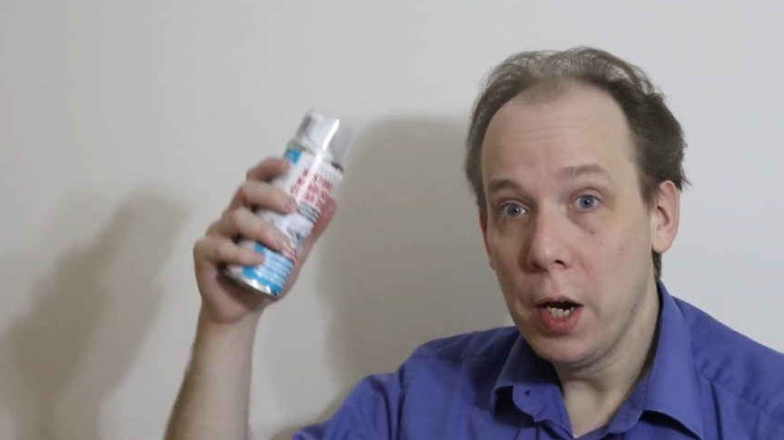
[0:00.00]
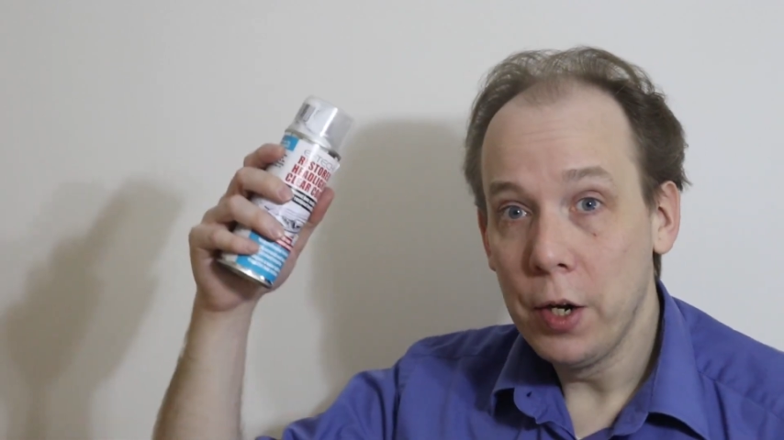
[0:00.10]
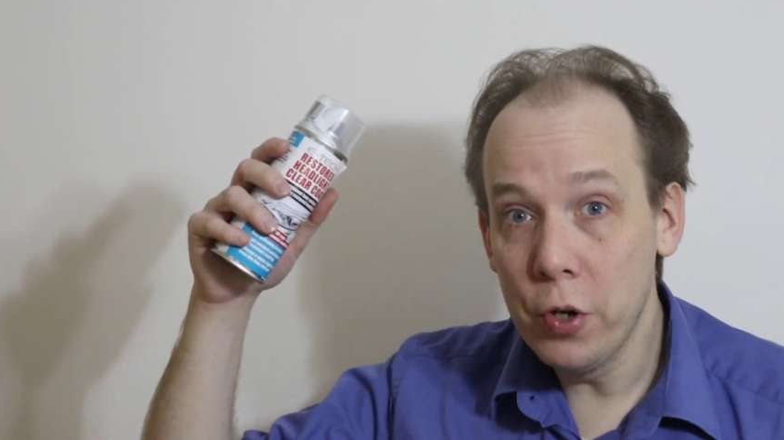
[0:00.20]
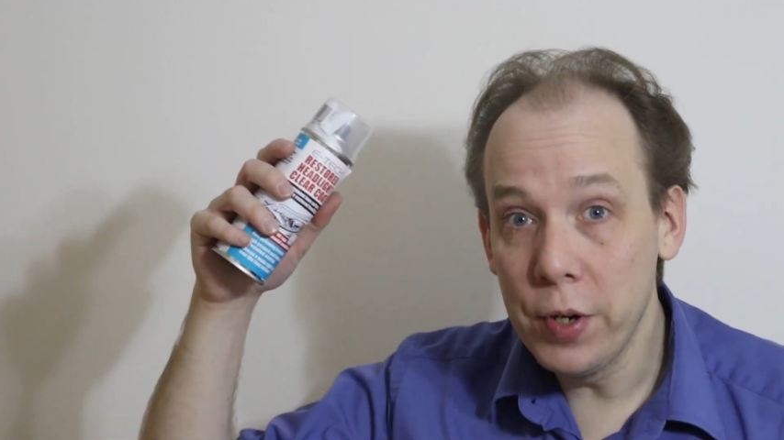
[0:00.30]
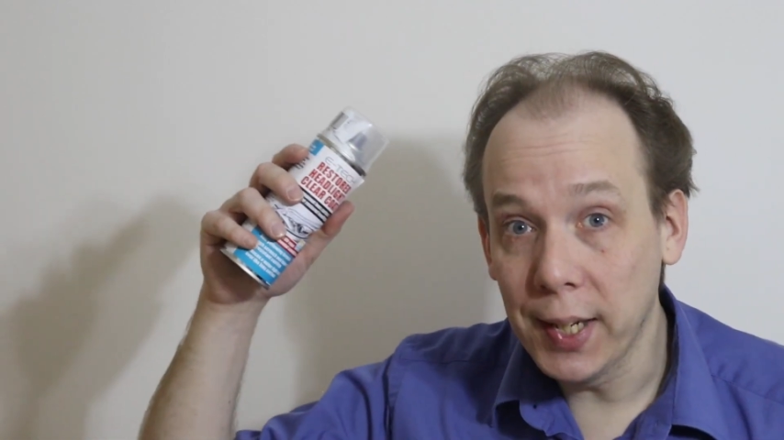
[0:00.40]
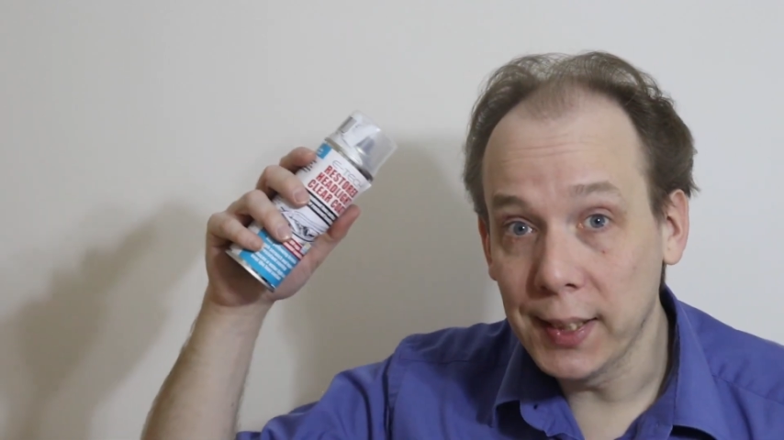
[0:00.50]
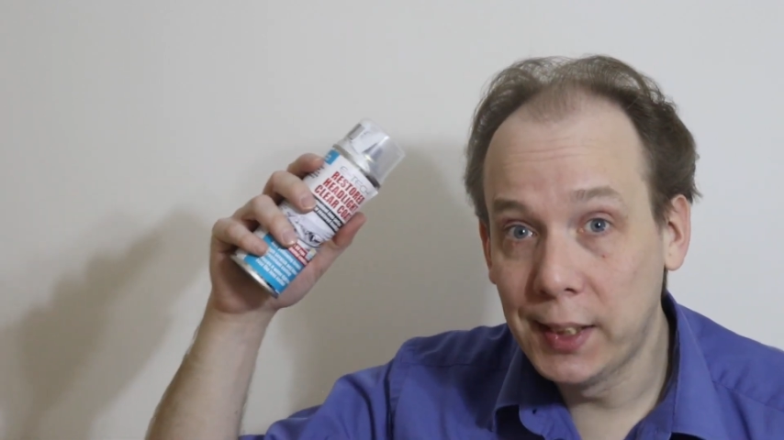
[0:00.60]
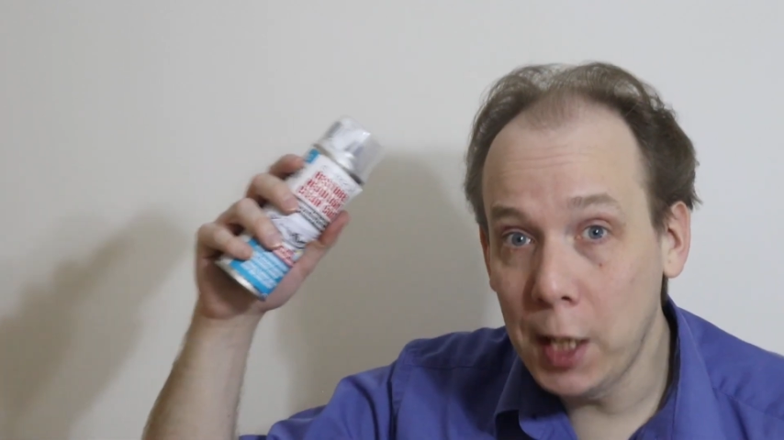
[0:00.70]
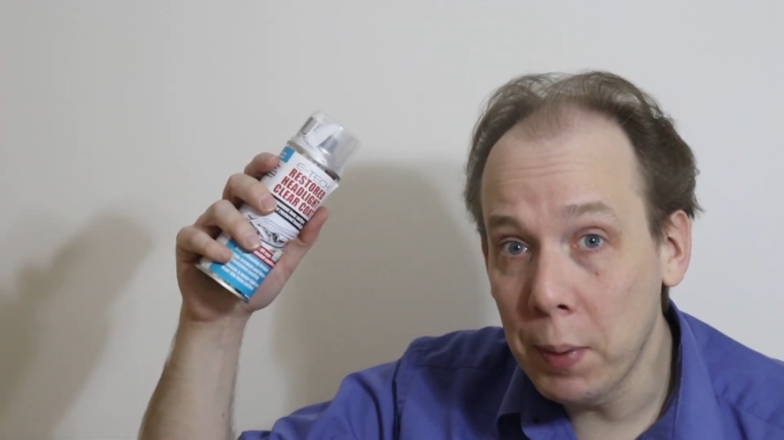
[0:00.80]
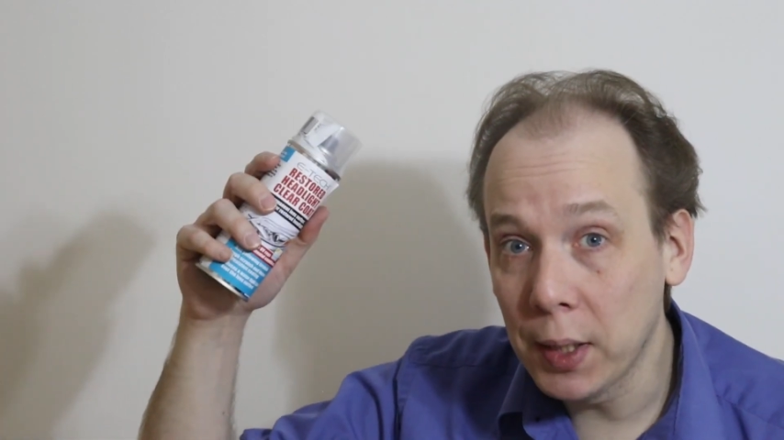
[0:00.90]
you can get
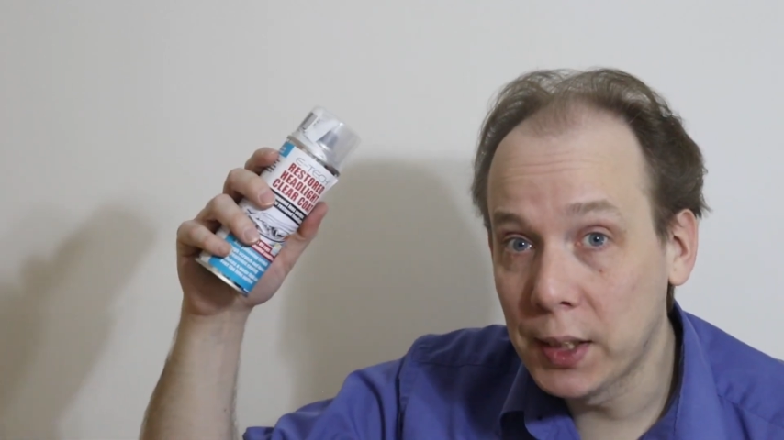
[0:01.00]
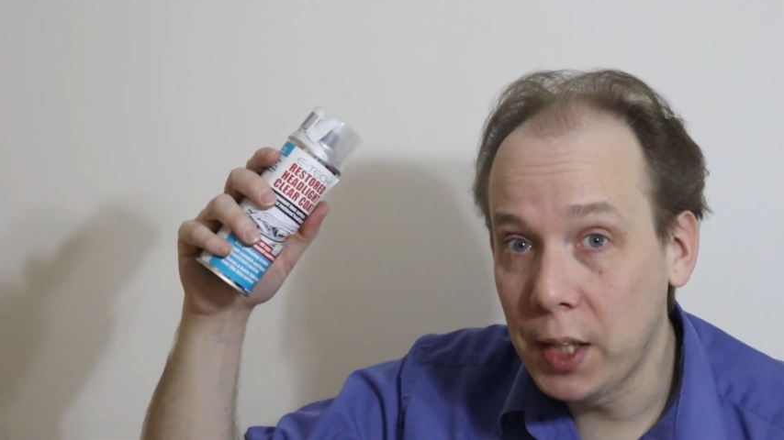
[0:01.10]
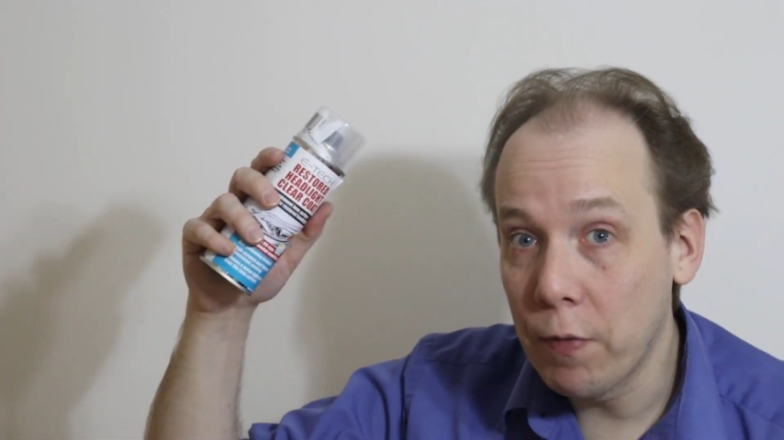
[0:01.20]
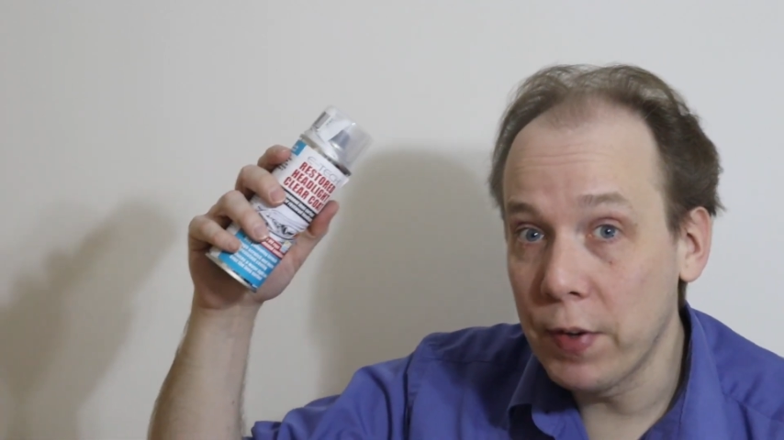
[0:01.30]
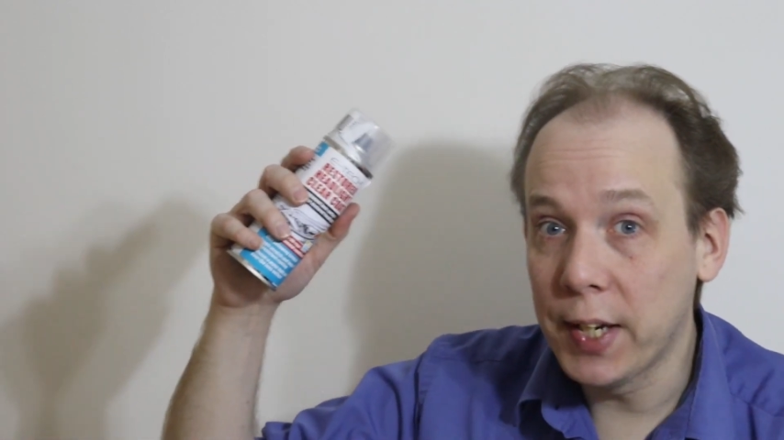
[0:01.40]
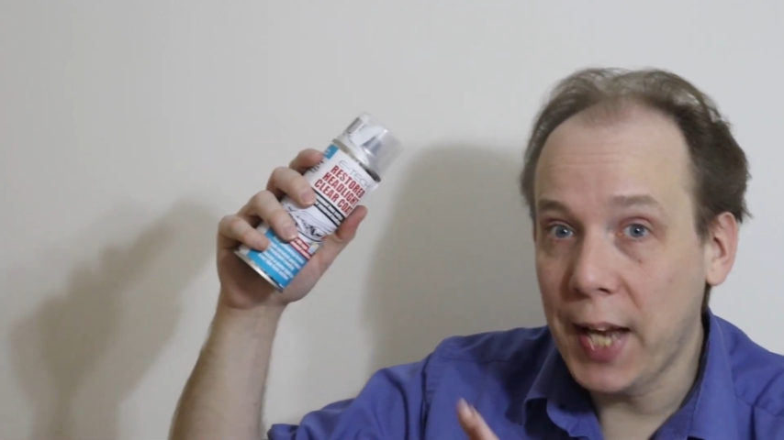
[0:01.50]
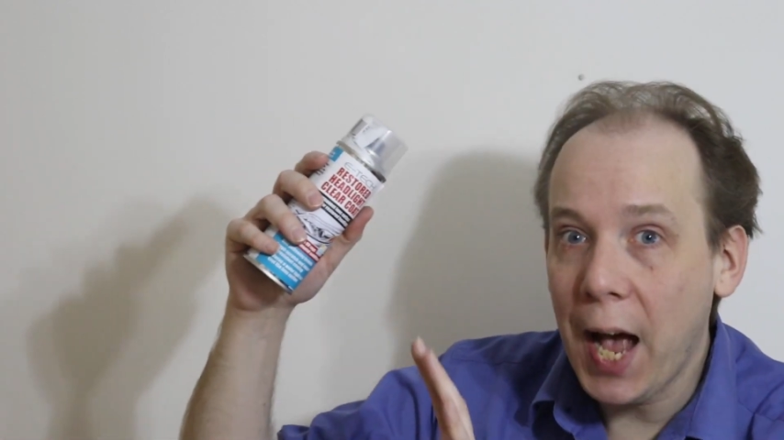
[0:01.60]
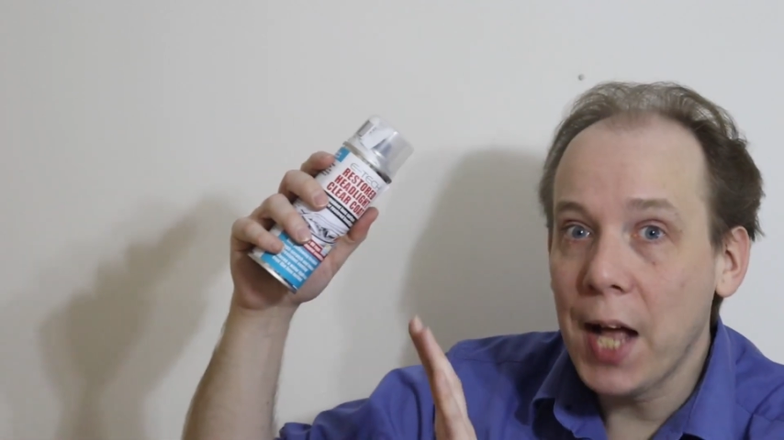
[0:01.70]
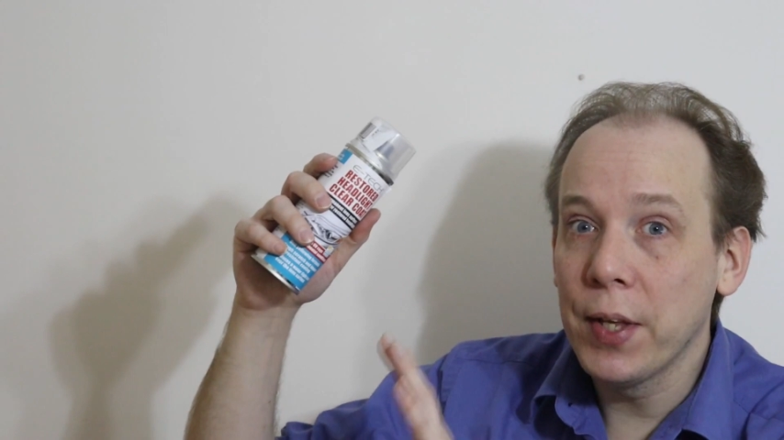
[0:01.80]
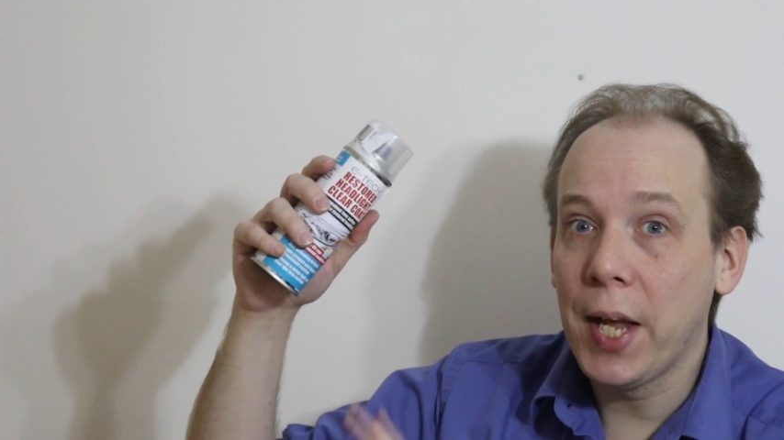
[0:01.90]
similar stuff in a
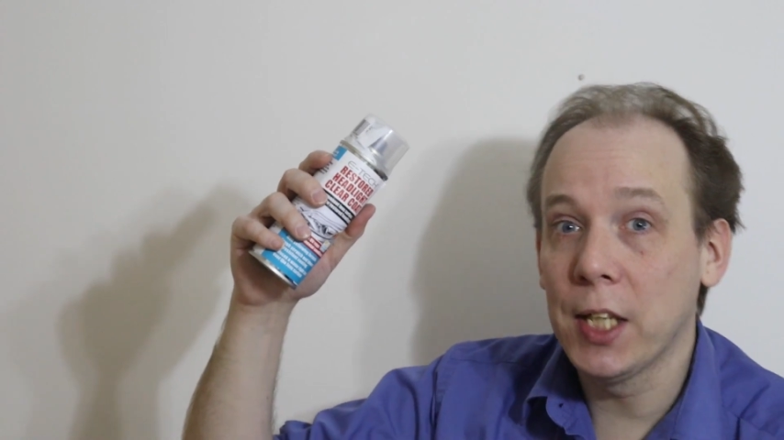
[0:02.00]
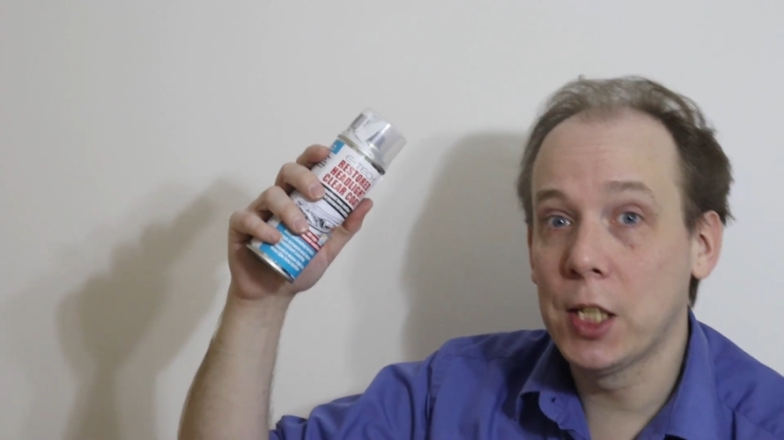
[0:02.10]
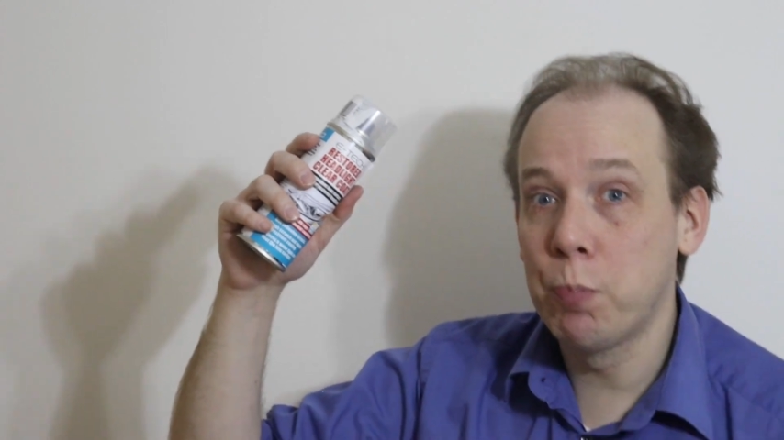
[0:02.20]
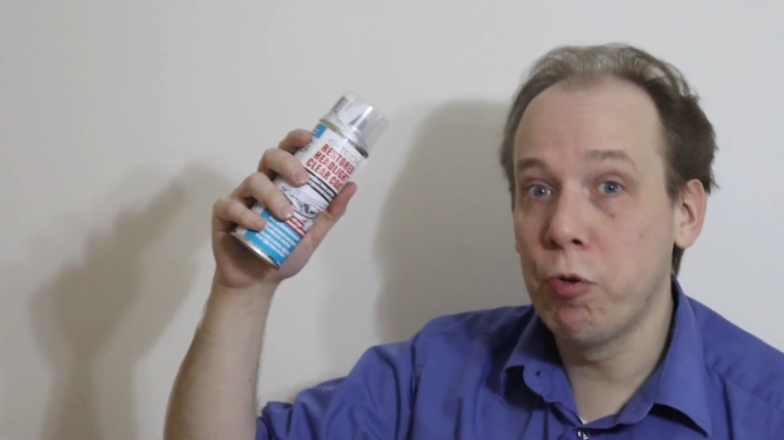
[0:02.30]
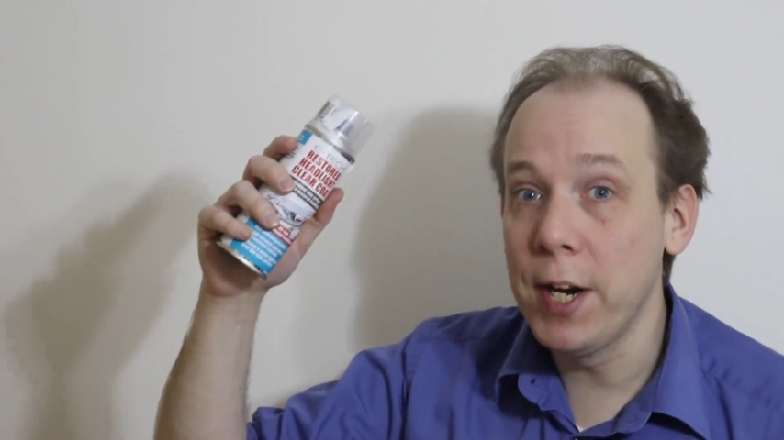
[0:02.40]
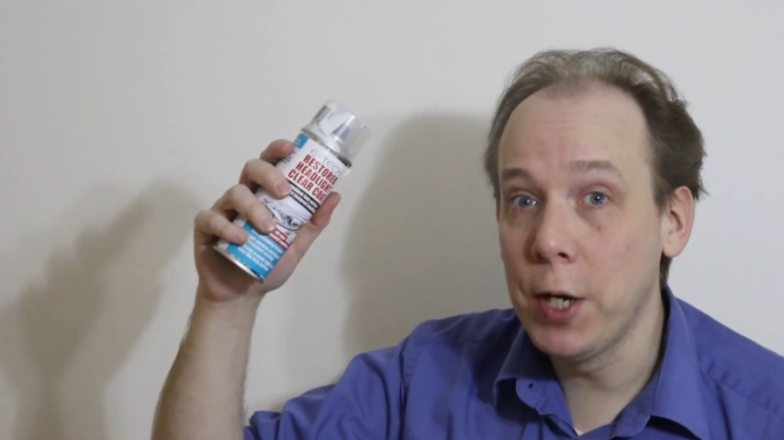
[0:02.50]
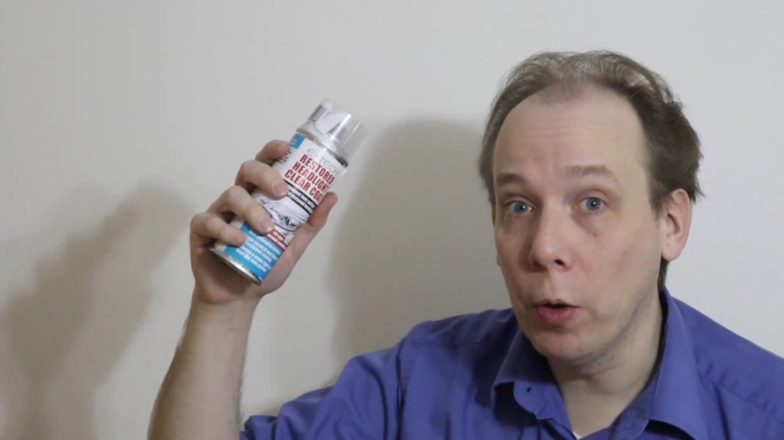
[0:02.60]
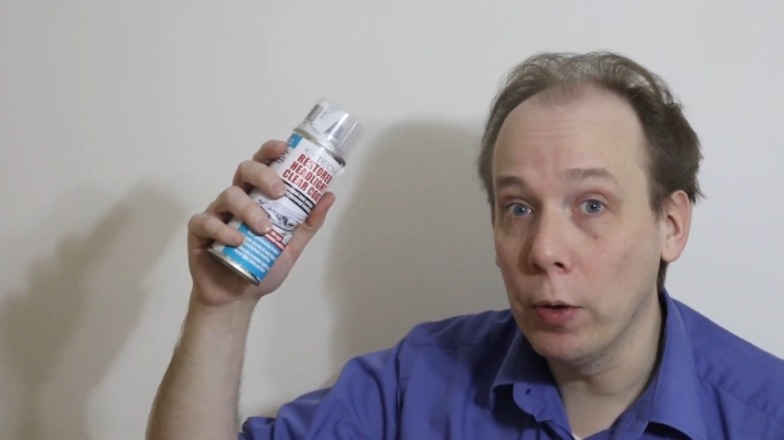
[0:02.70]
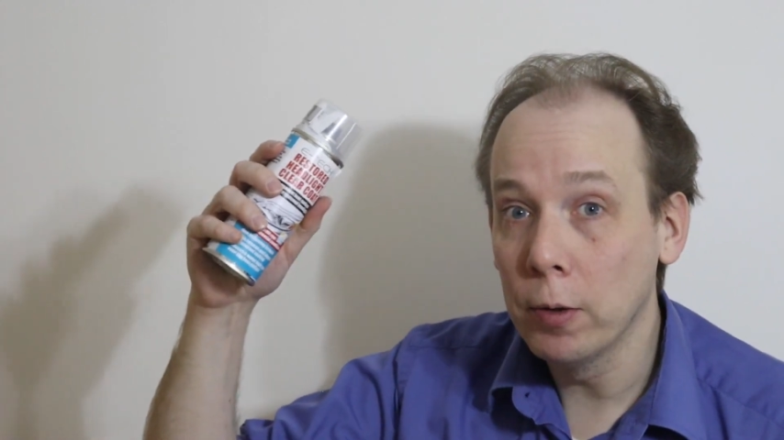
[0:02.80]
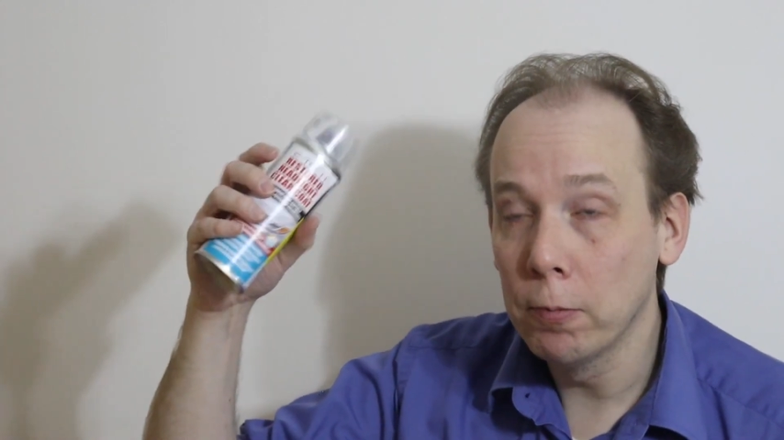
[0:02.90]
can that gets sprayed on.